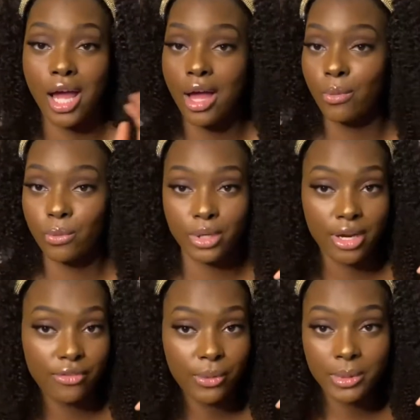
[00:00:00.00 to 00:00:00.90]

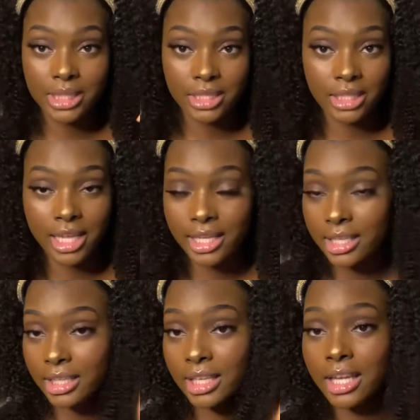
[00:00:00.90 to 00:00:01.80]
whatever we look like.
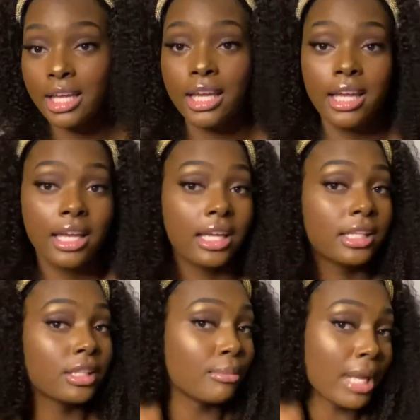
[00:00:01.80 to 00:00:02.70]

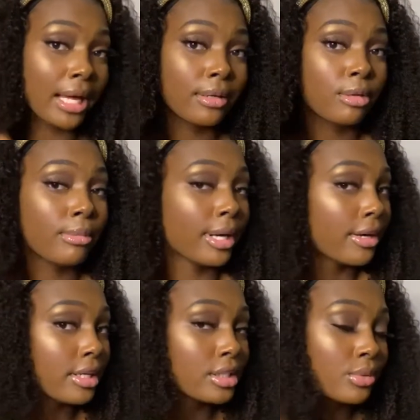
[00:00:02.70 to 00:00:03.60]
The blacker the
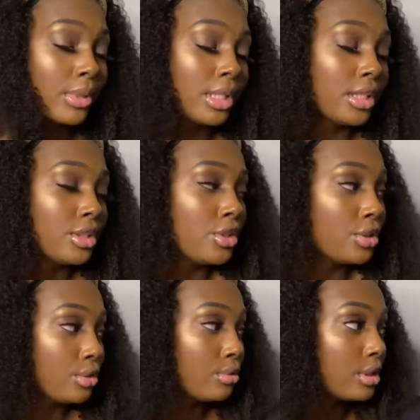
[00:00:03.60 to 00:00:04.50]
berry, the sweeter the
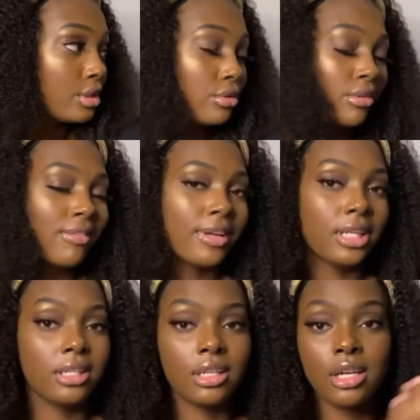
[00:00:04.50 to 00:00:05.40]
juice. You
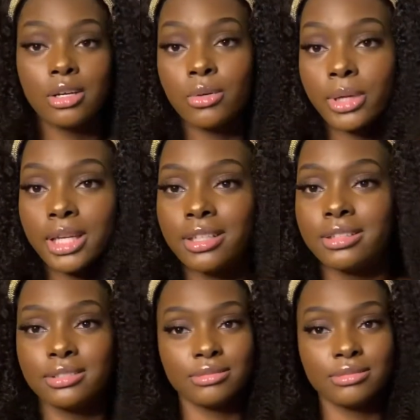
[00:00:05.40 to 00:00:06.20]
already know. And